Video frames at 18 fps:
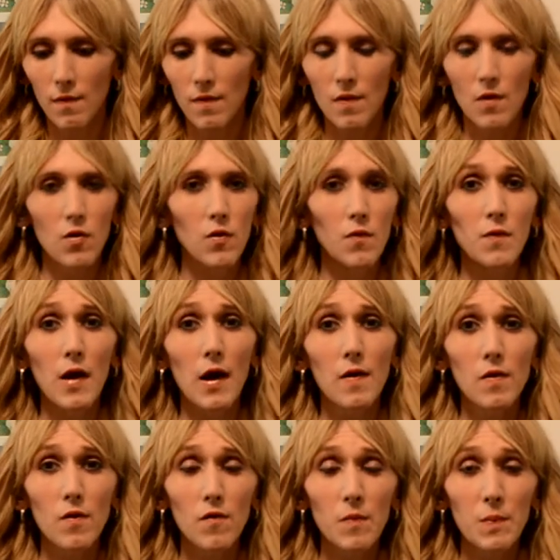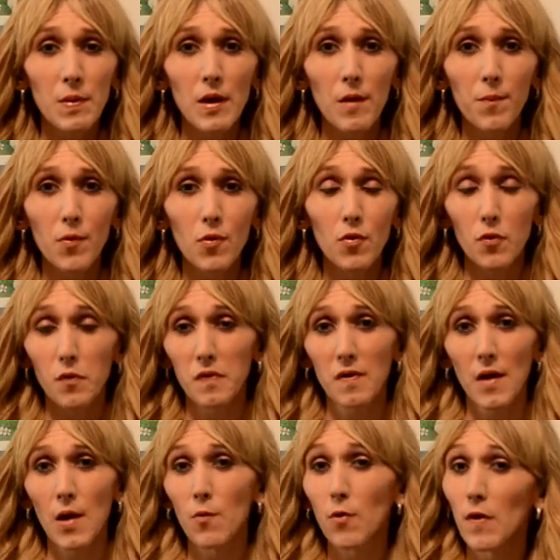then you've got those people who
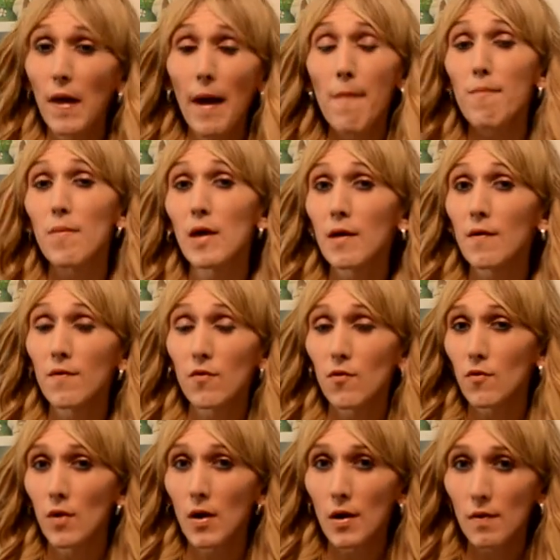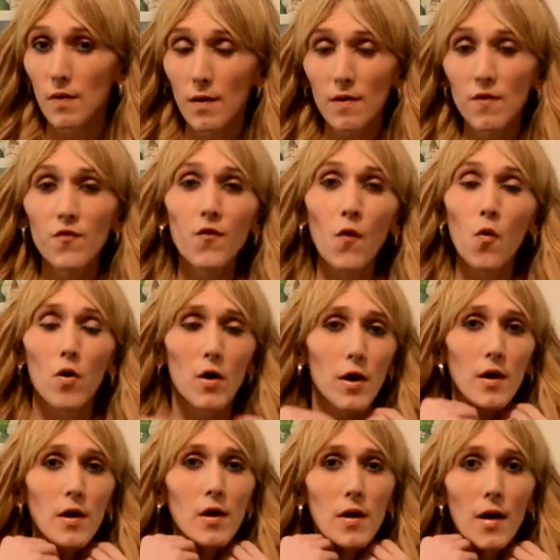say, well, that means you're not
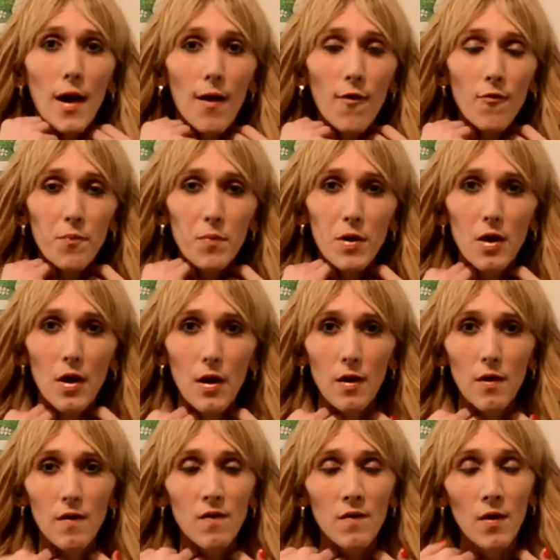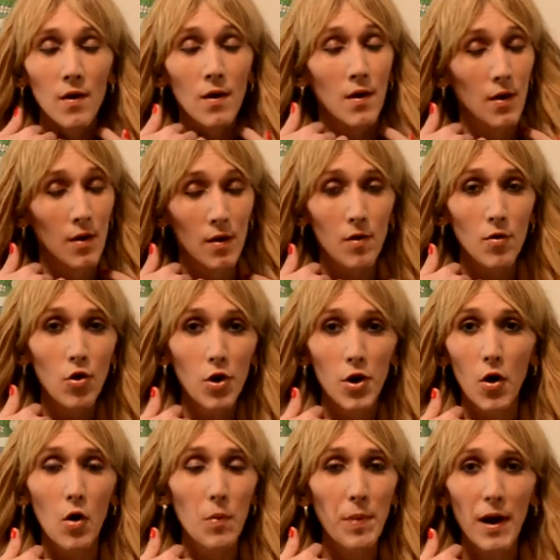dysphoric enough because, you
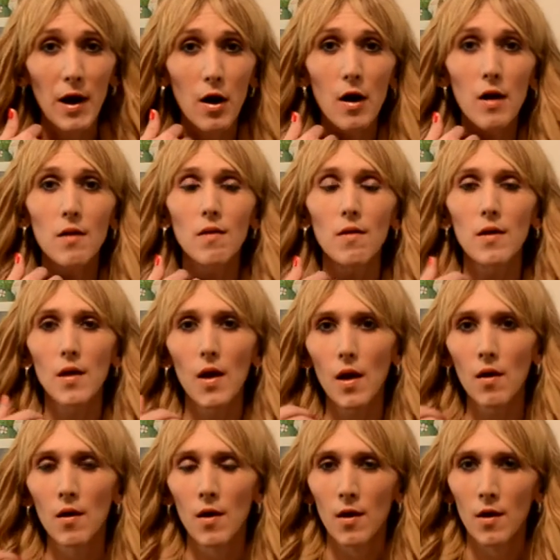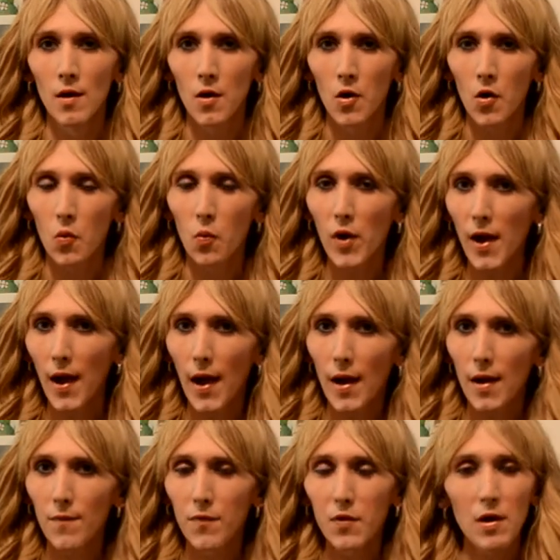know, apparently we
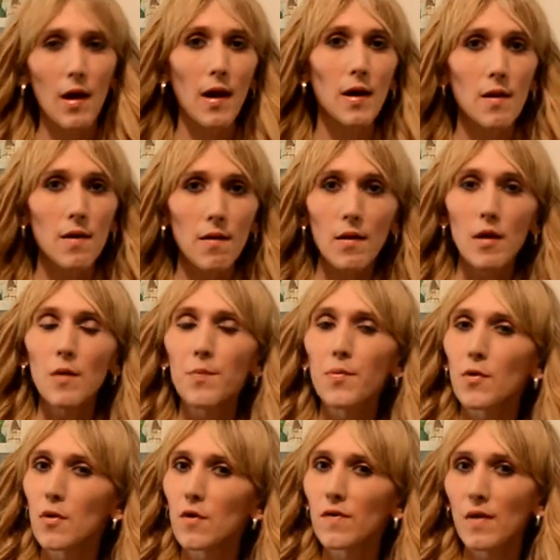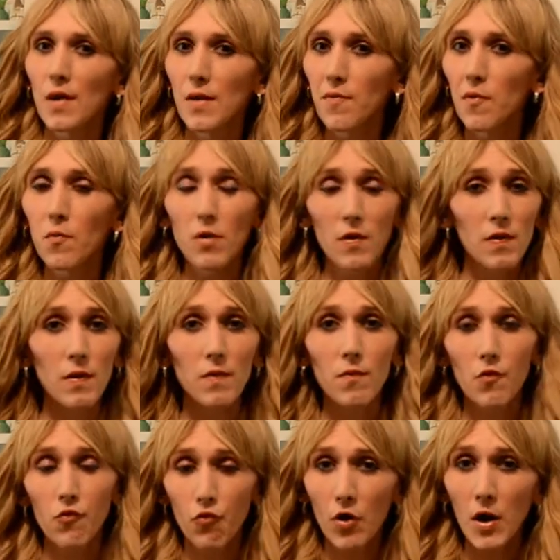have the gatekeepers, even within
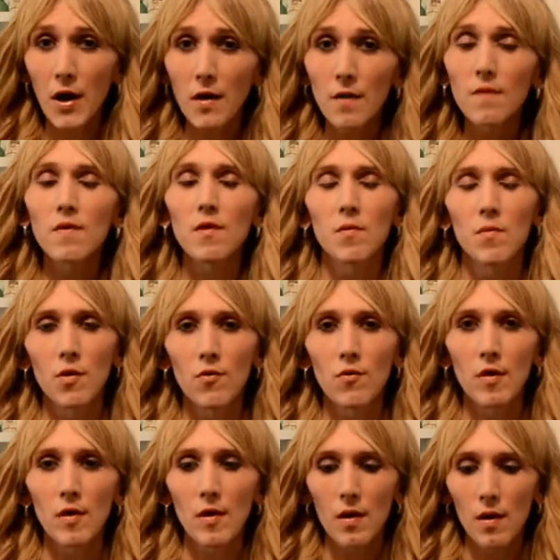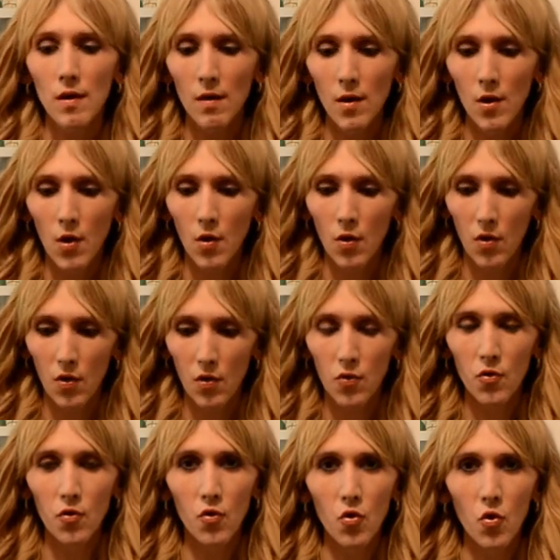the trans community,
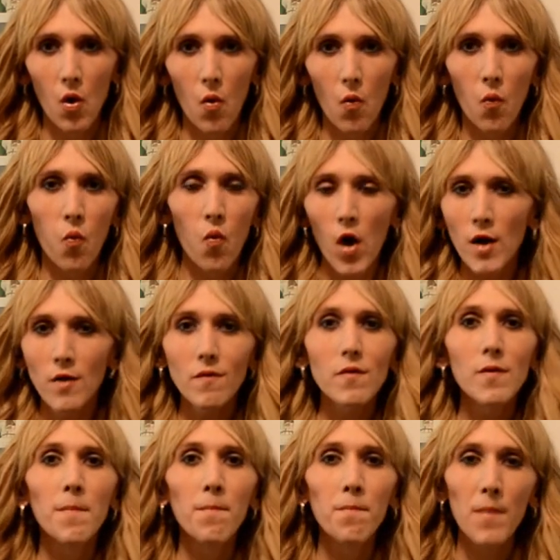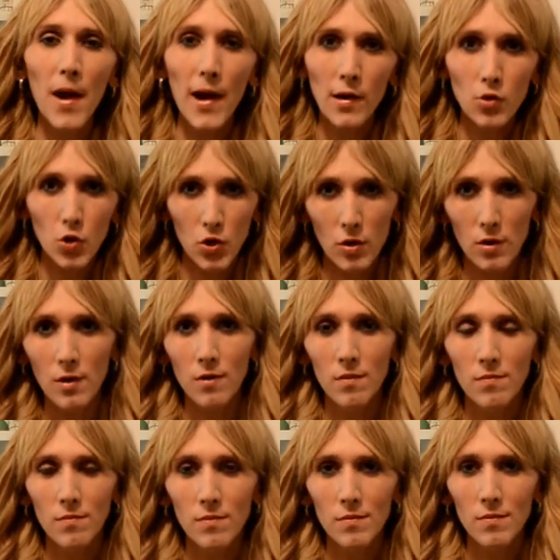who want to measure
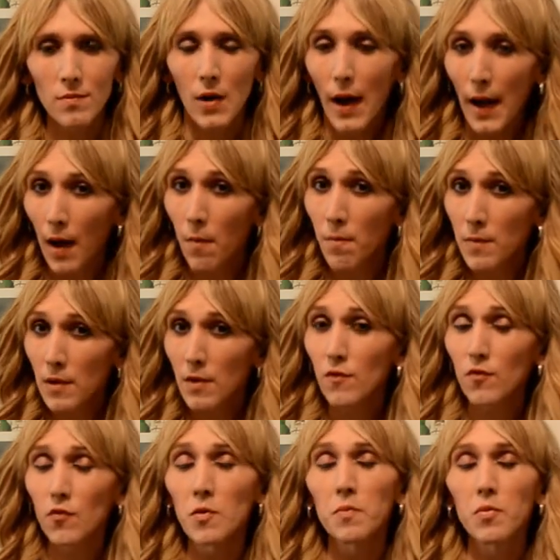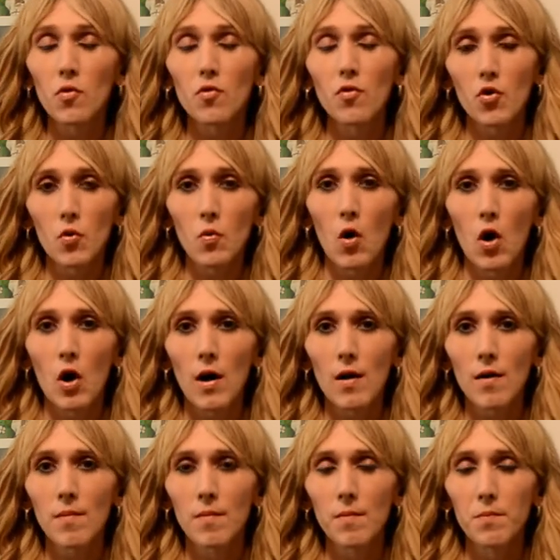how miserable you
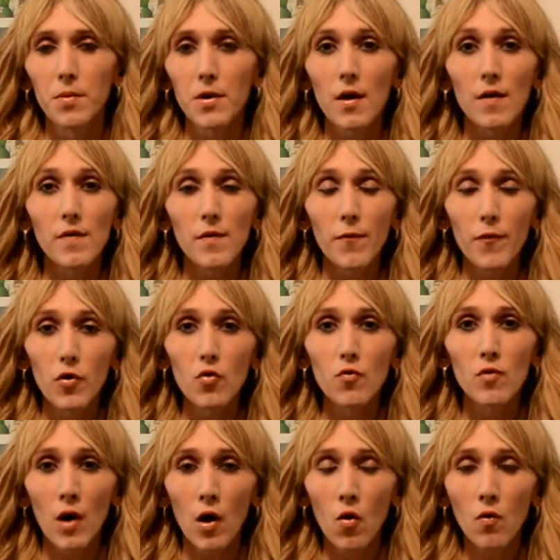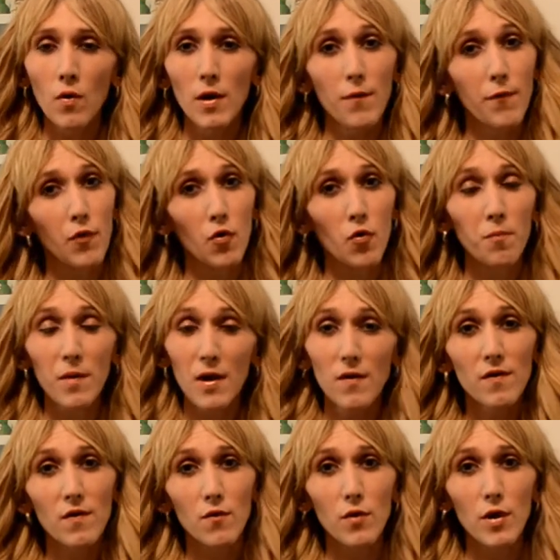are because if you don't, if your
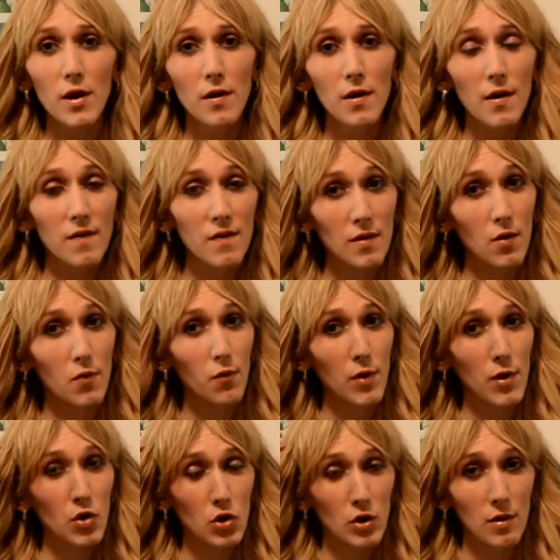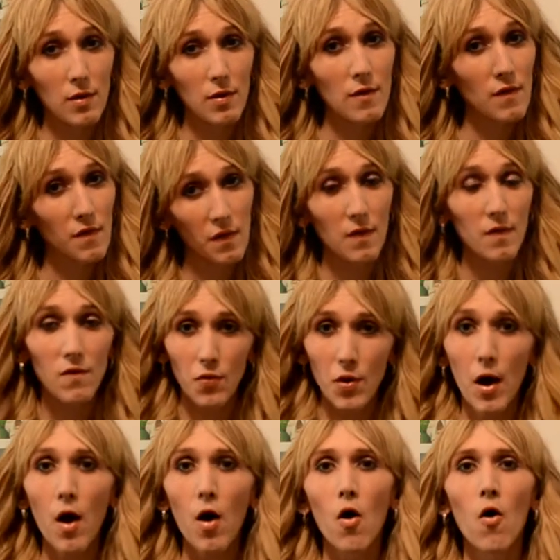misery doesn't reach at least this
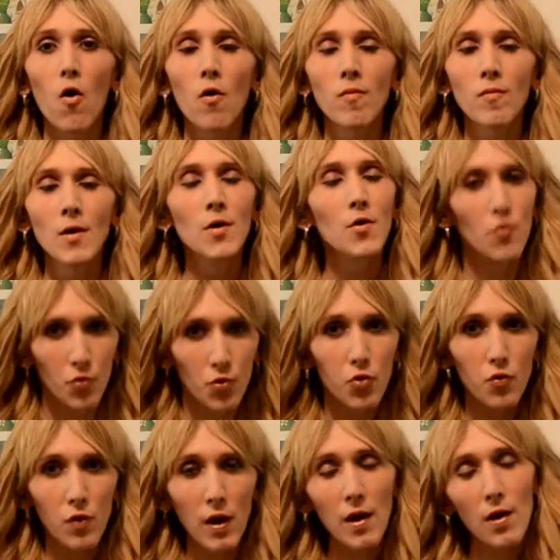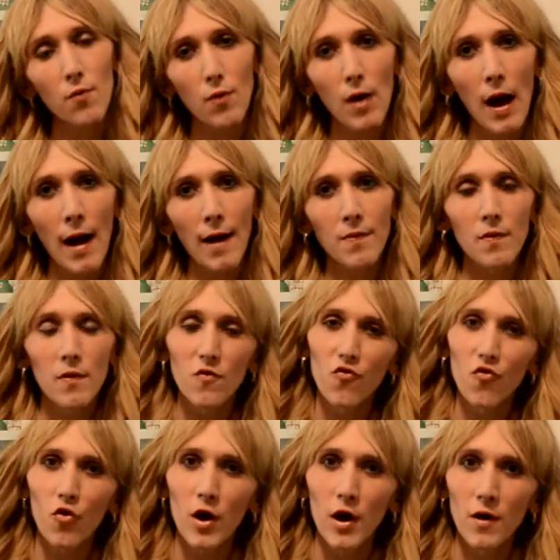tall, you can't ride this
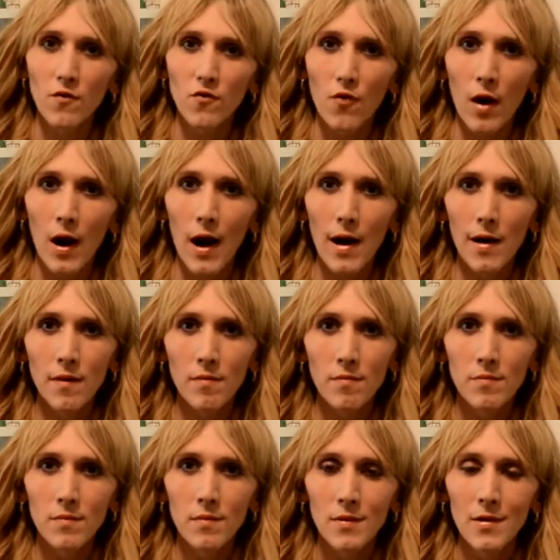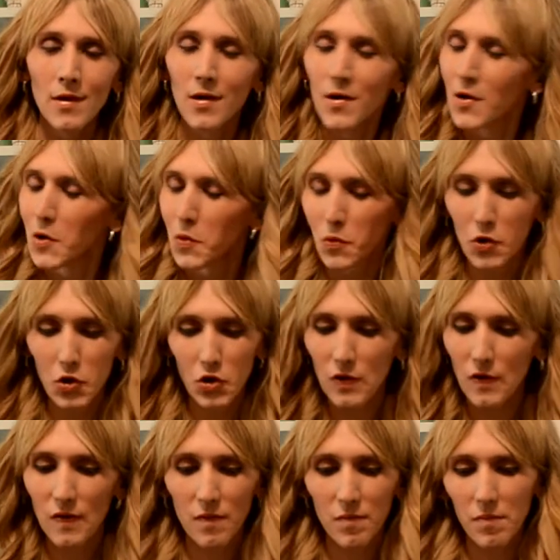trans ride, which
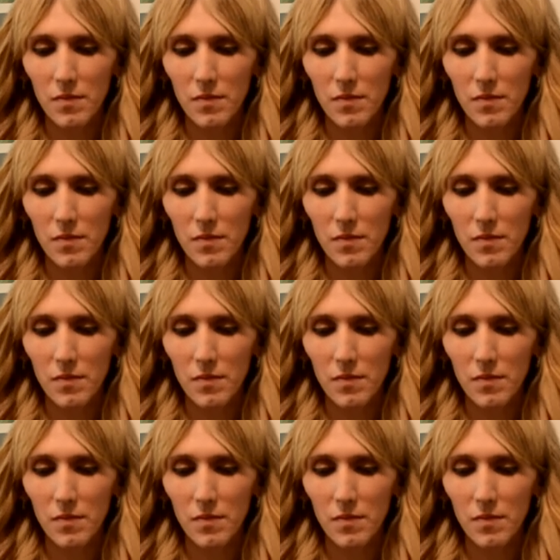is